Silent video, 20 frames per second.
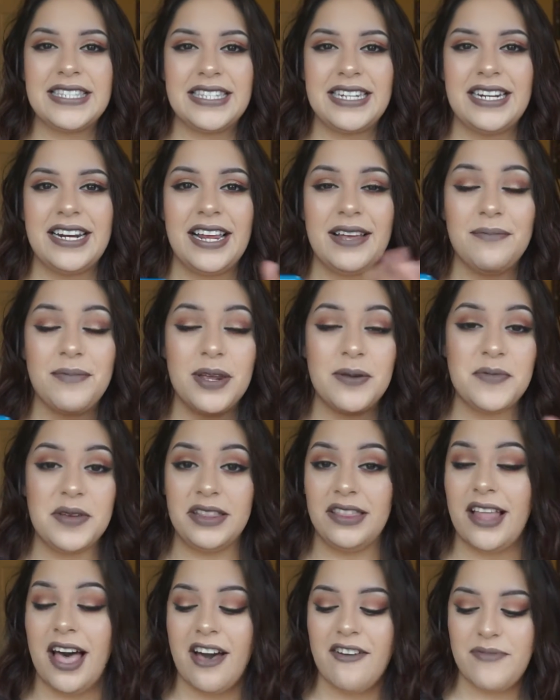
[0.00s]
today and it made me
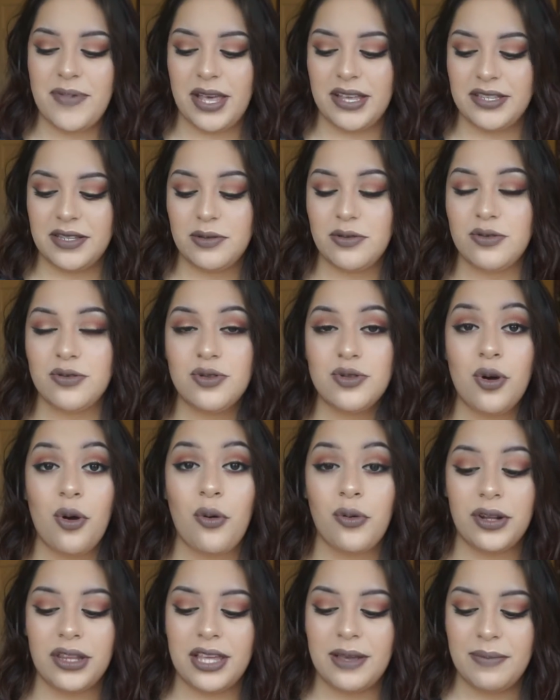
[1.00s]
laugh because this was
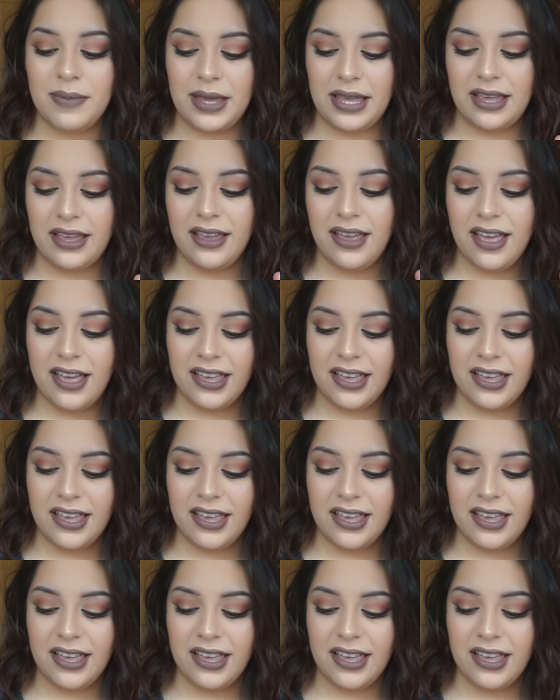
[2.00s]
totally me